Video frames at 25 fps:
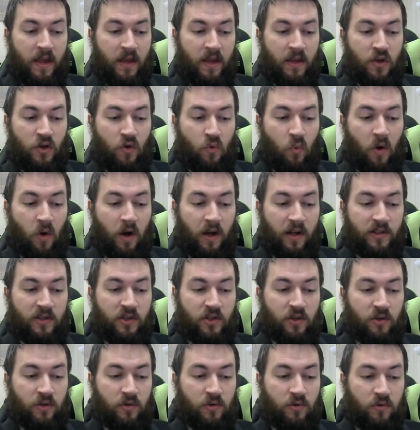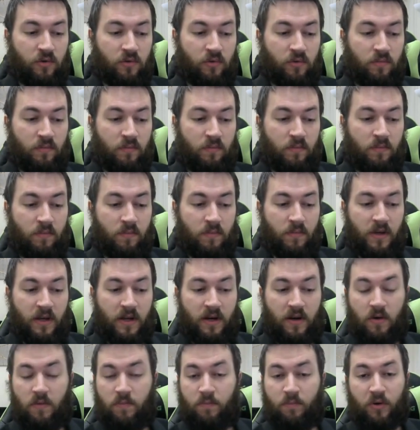You want to,
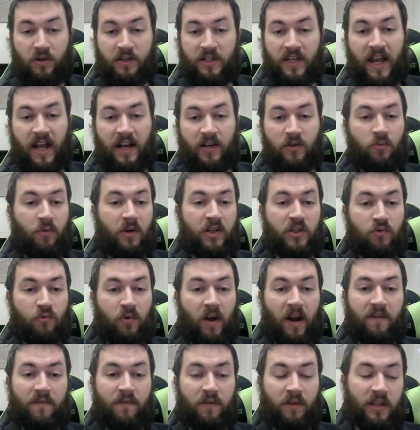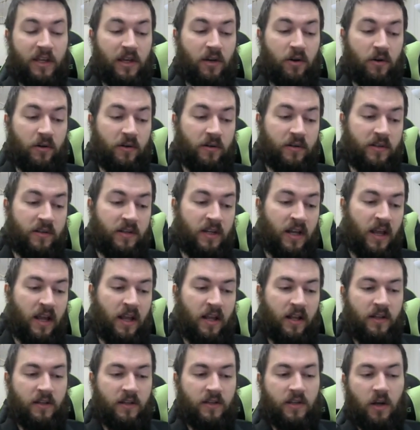protect what's rightfully yours.
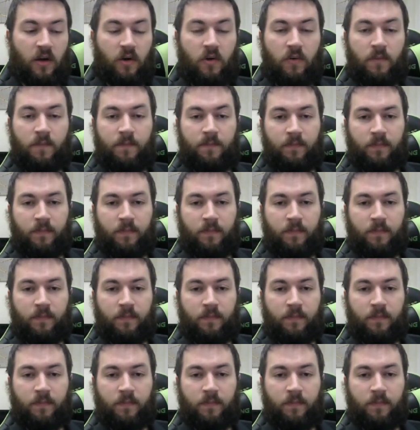So